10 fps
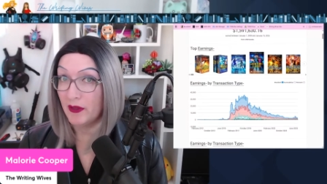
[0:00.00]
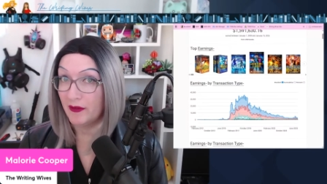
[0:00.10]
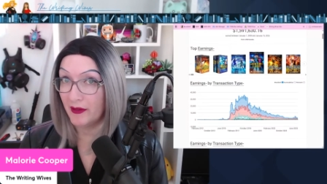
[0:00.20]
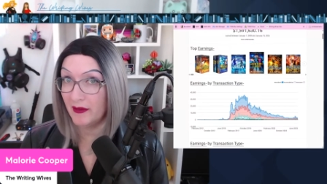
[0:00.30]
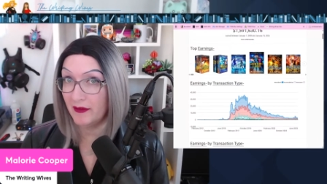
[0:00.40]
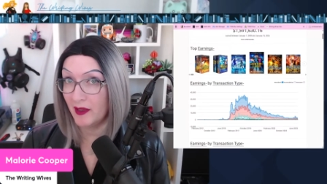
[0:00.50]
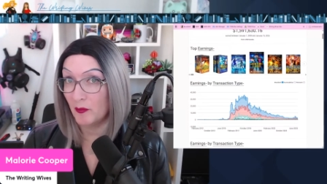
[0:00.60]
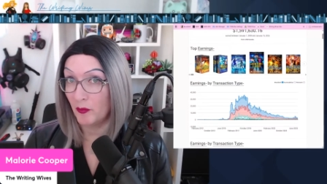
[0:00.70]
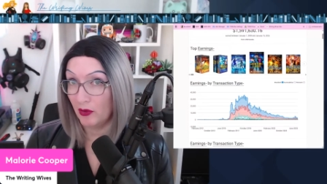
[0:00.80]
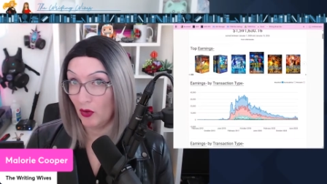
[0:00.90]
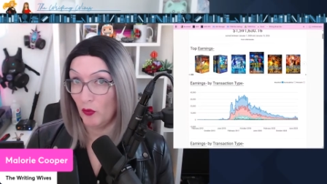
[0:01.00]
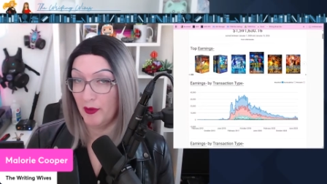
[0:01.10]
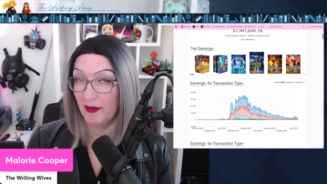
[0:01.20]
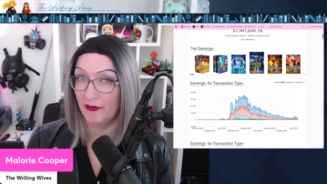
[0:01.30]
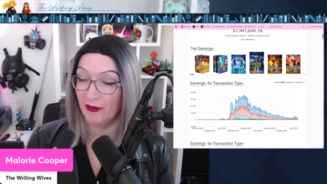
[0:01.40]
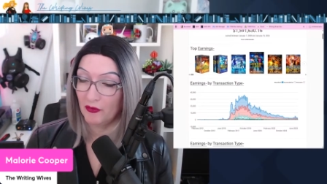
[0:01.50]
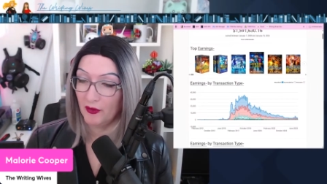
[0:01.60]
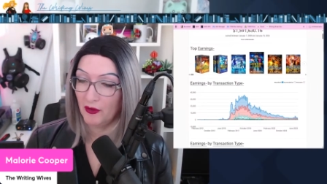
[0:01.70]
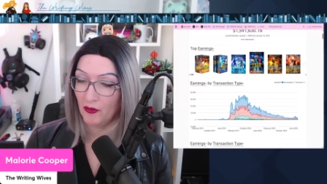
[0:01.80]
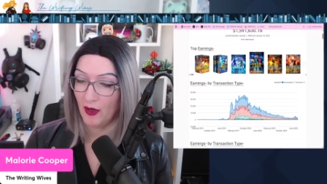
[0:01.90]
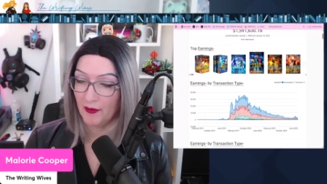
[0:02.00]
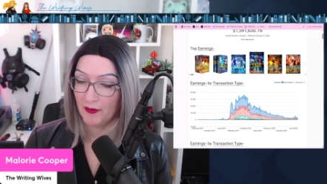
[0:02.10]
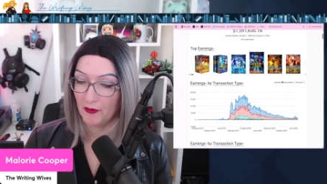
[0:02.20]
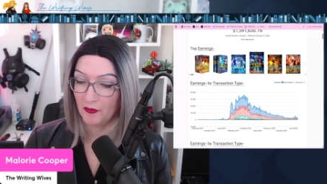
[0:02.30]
did dip below being six-figure authors